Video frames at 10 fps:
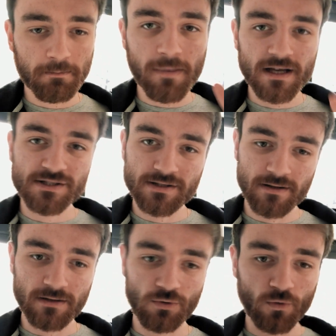bus
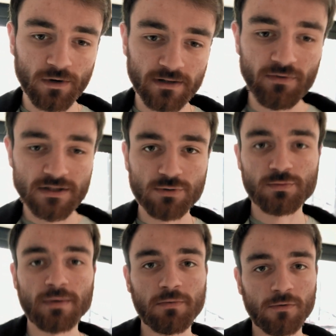that only
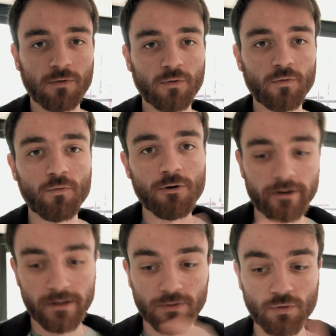transfers people who
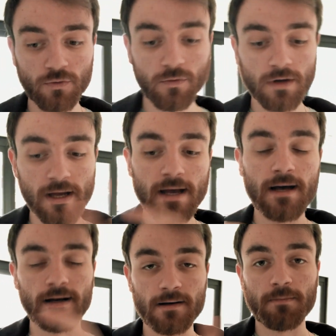work to
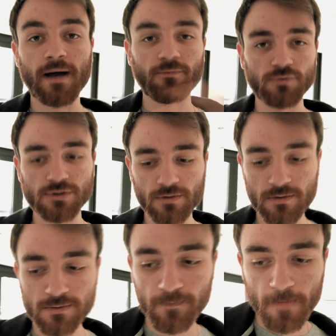Pinewood
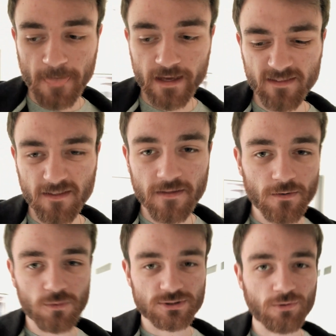Studios. And the
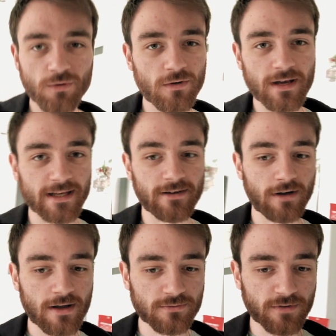thing was like
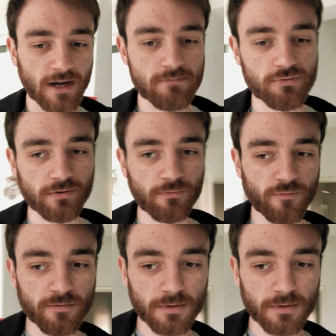out of a Harry Potter movie